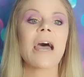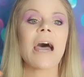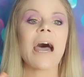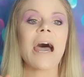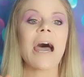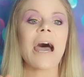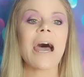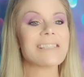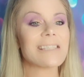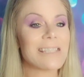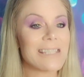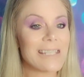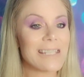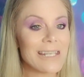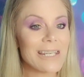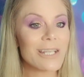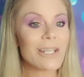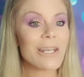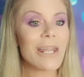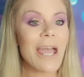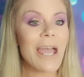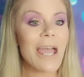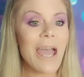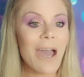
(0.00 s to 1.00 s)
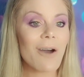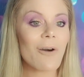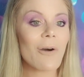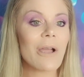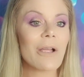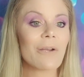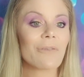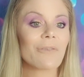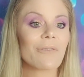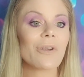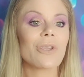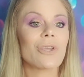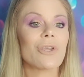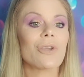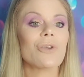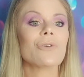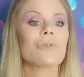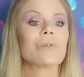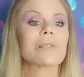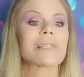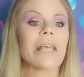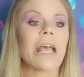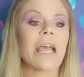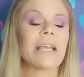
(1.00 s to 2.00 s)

I did, however, use